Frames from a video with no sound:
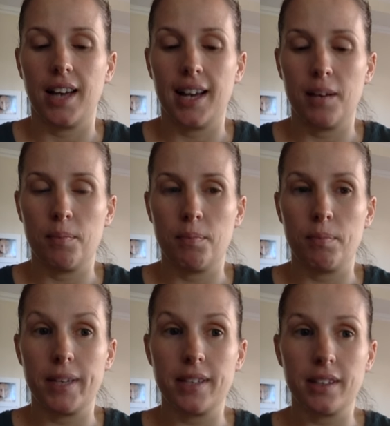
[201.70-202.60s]
Um,
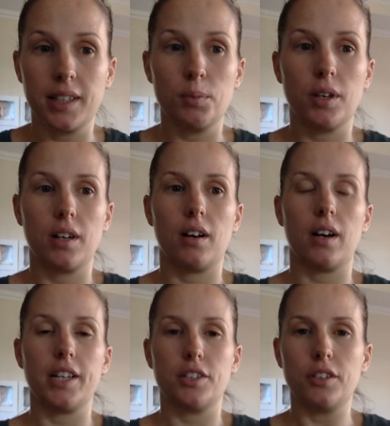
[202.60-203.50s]
basically, what
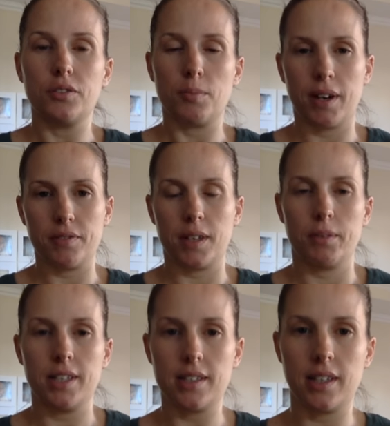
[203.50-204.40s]
I do for my
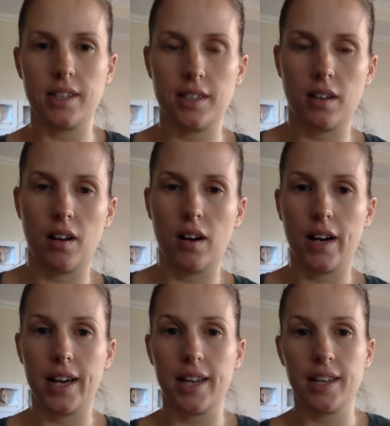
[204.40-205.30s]
families is
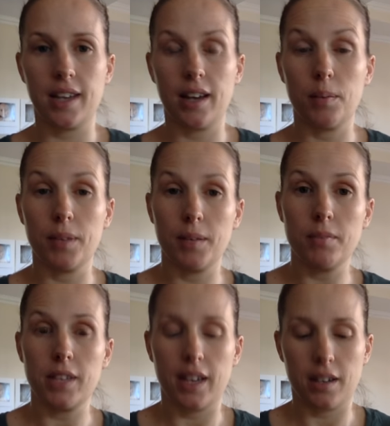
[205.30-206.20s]
I help
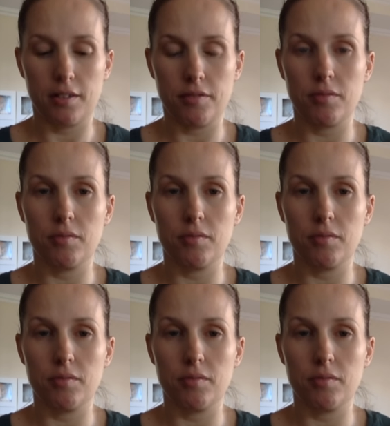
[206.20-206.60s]
them to have